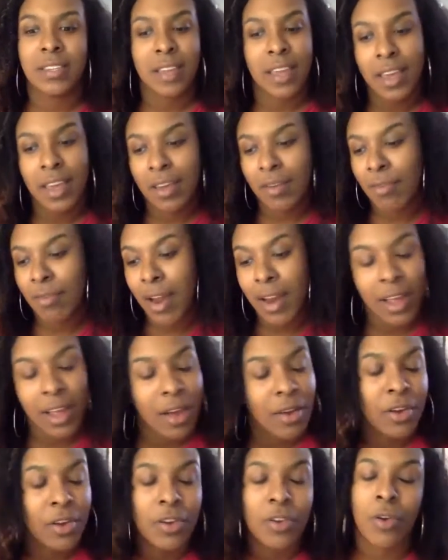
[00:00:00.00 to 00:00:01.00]
stay writing
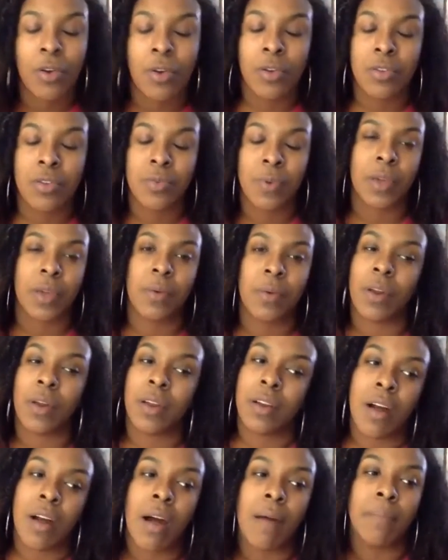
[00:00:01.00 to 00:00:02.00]
out your goals, what you want to
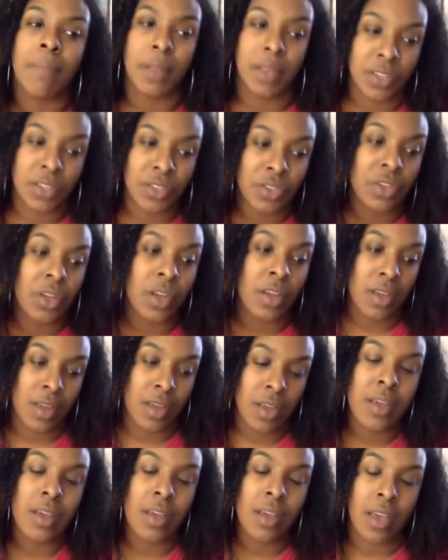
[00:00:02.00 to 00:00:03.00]
accomplish,
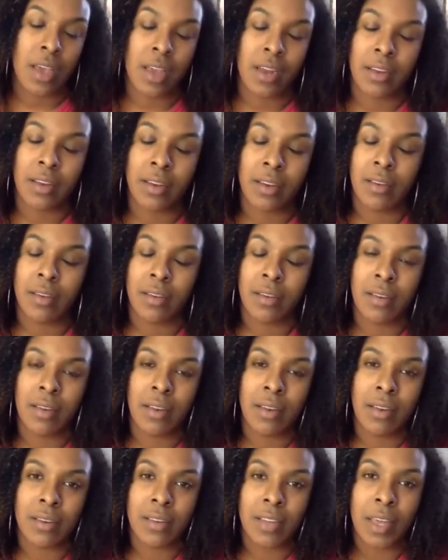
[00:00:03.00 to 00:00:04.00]
and
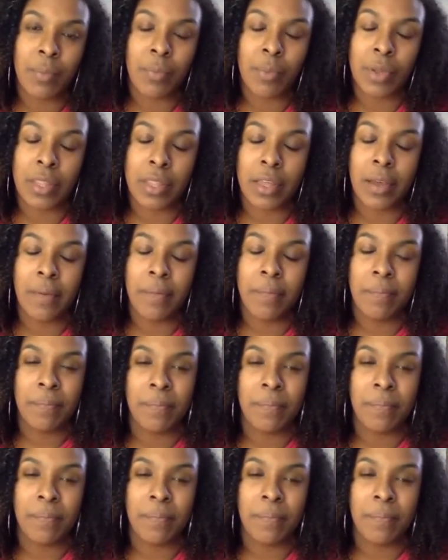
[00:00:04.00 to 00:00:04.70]
keep with it.